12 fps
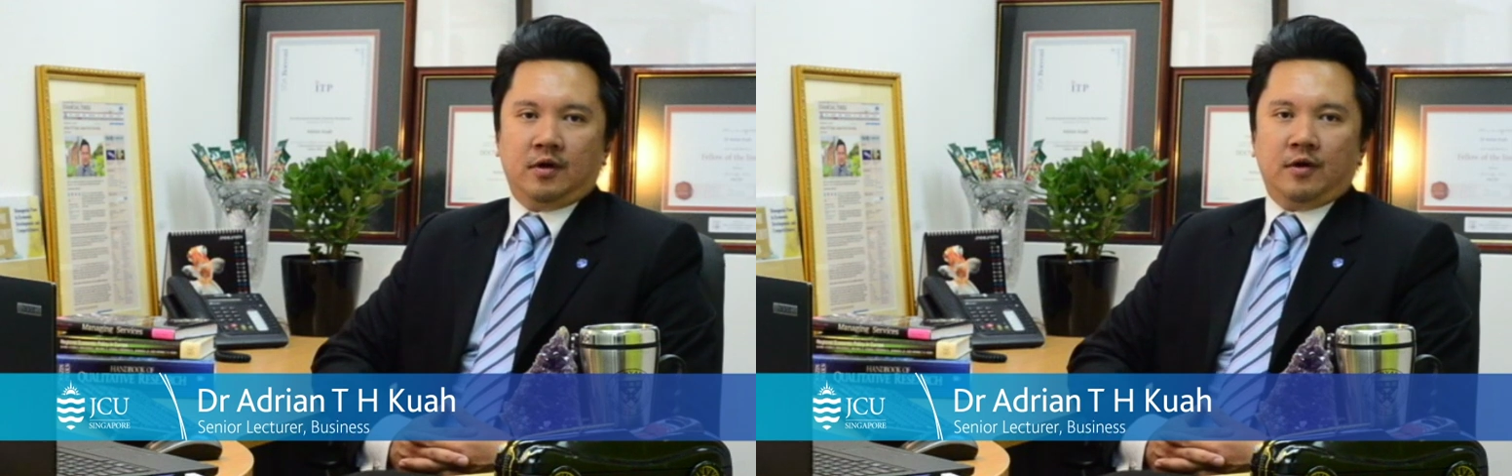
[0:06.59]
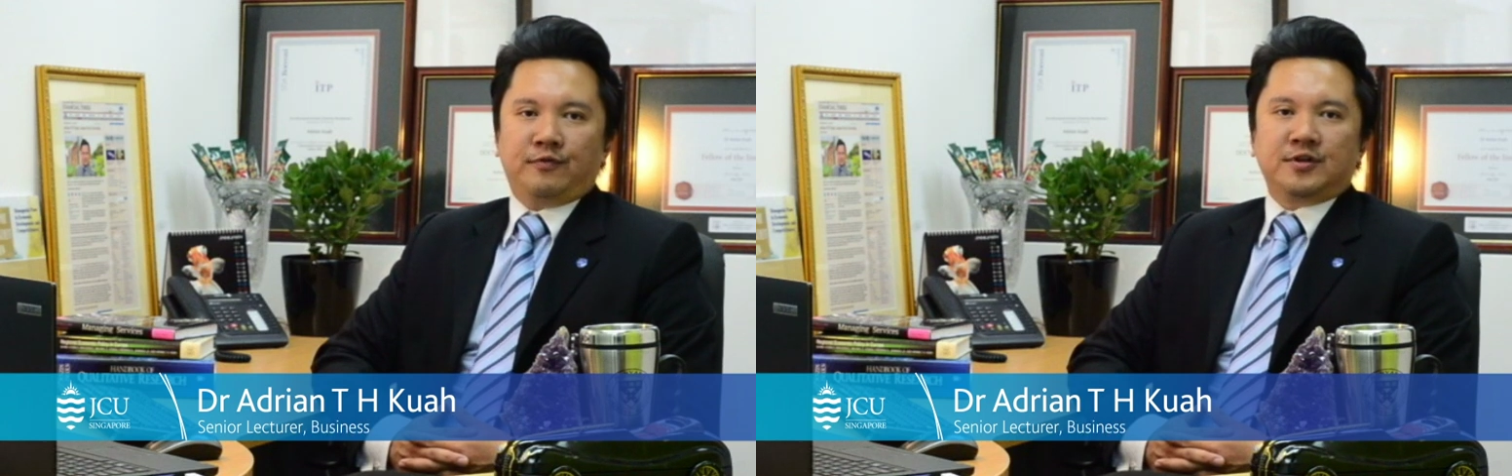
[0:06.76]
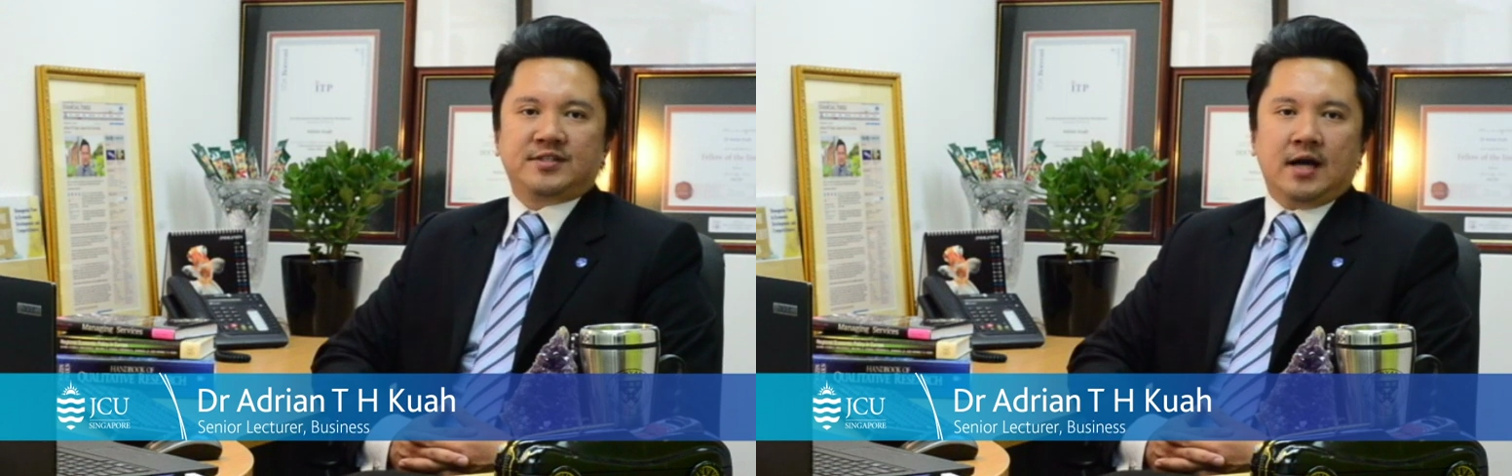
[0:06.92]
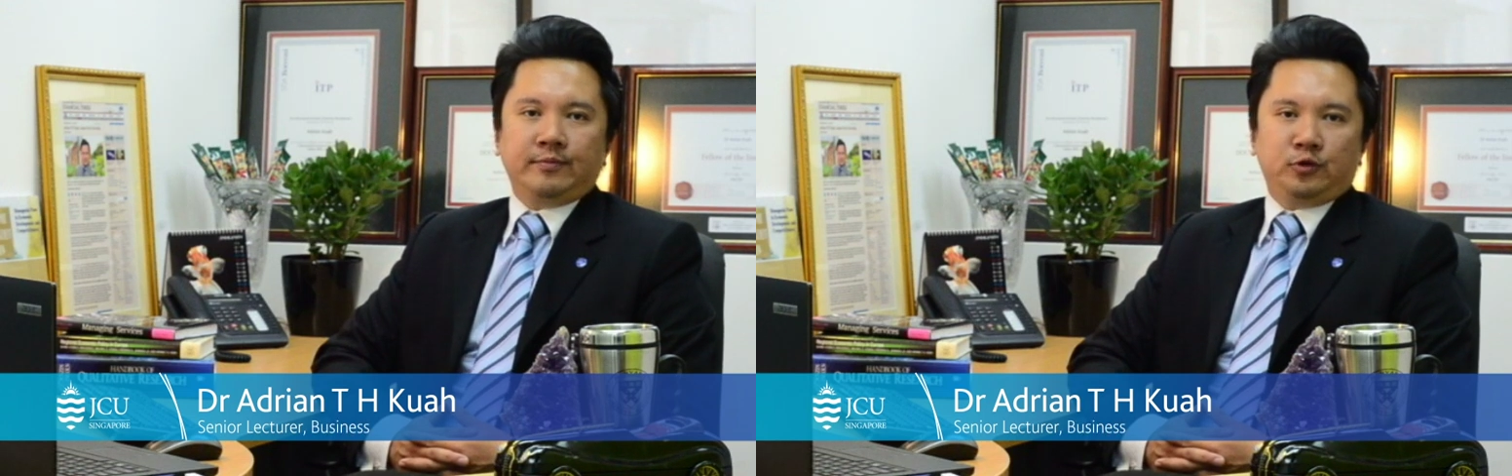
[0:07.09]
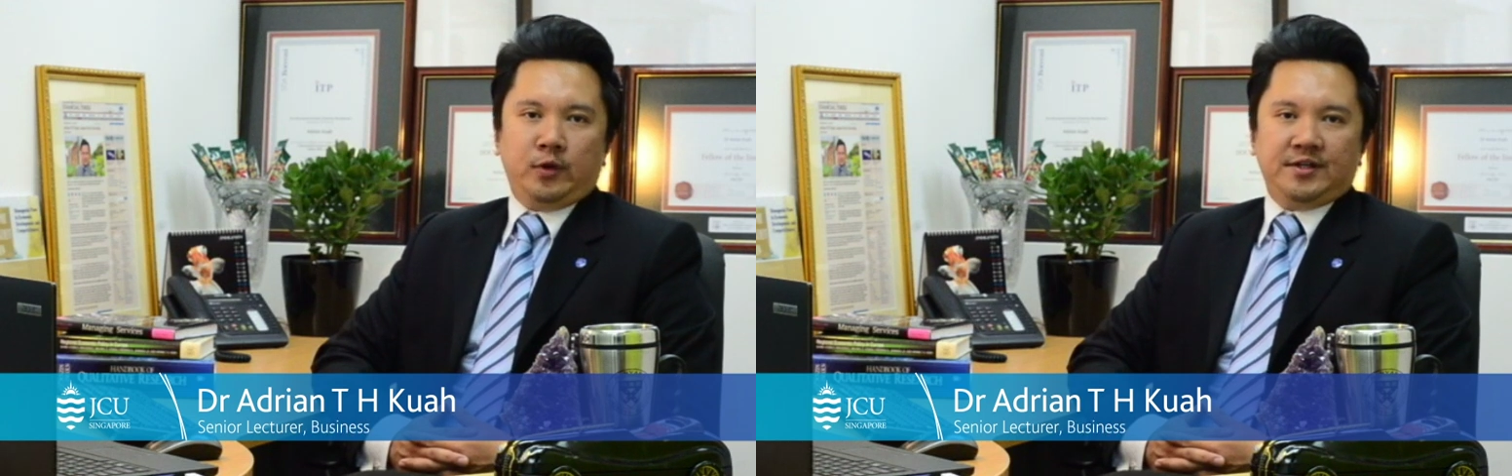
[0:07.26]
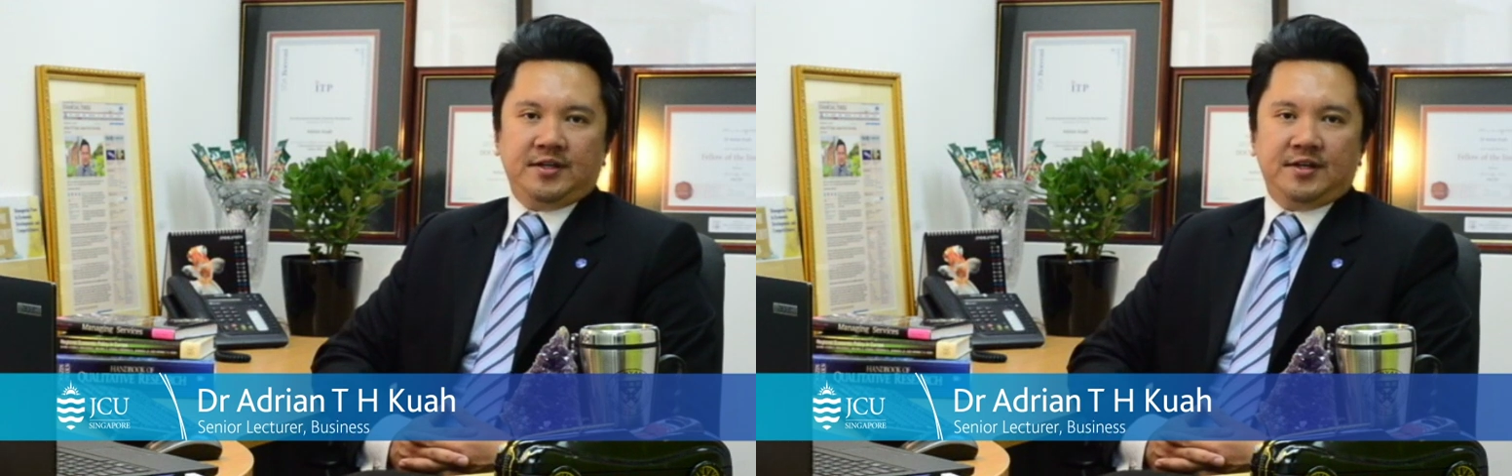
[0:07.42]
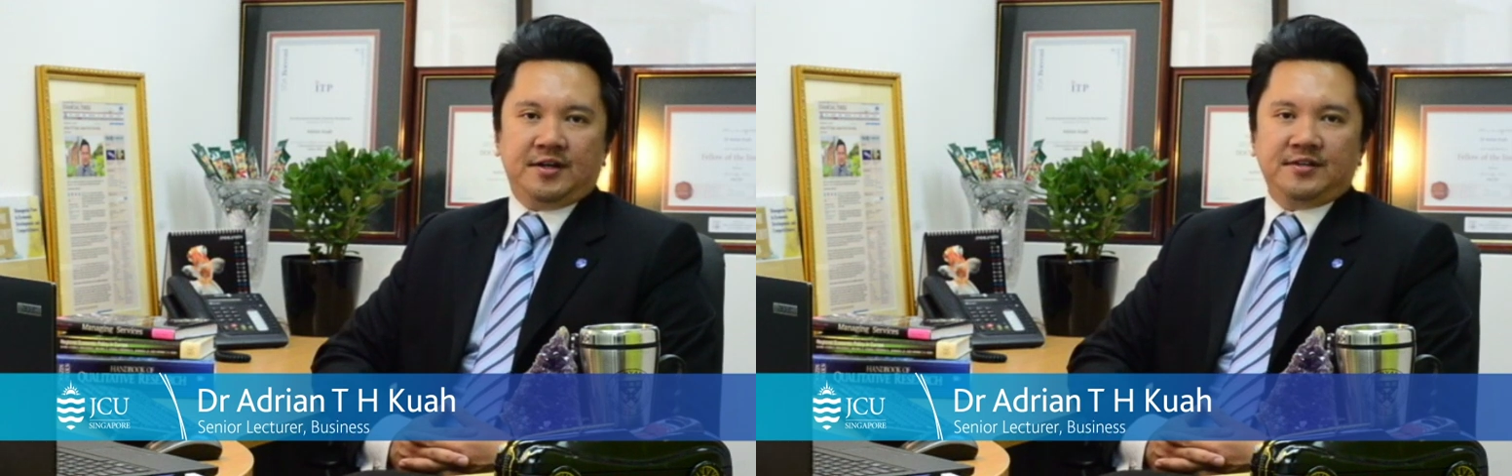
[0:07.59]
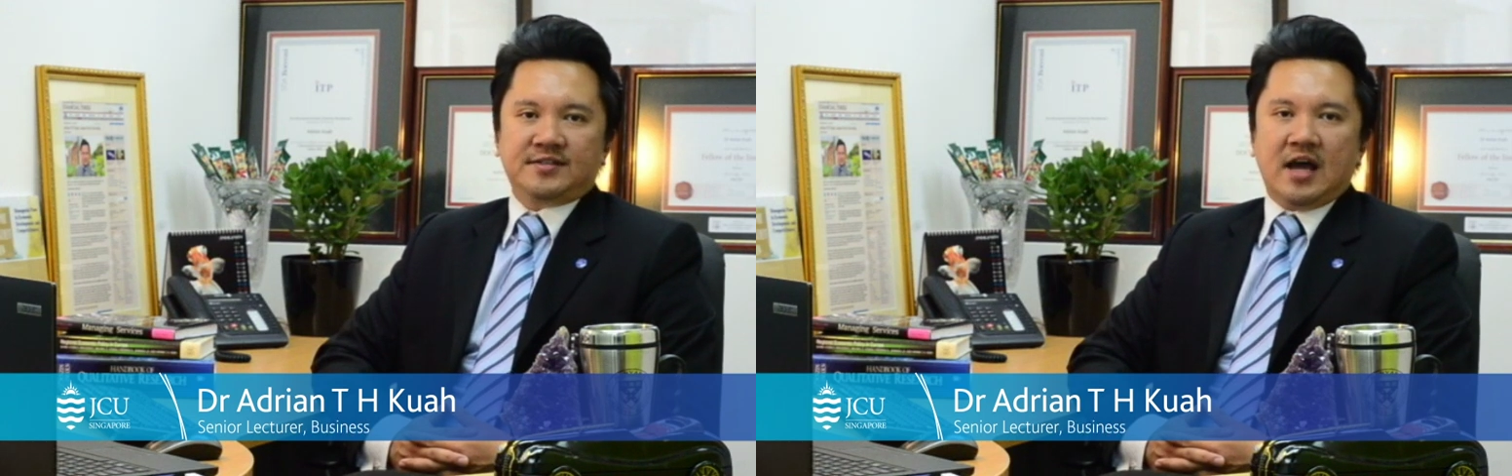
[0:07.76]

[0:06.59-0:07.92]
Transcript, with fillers: For some twenty years,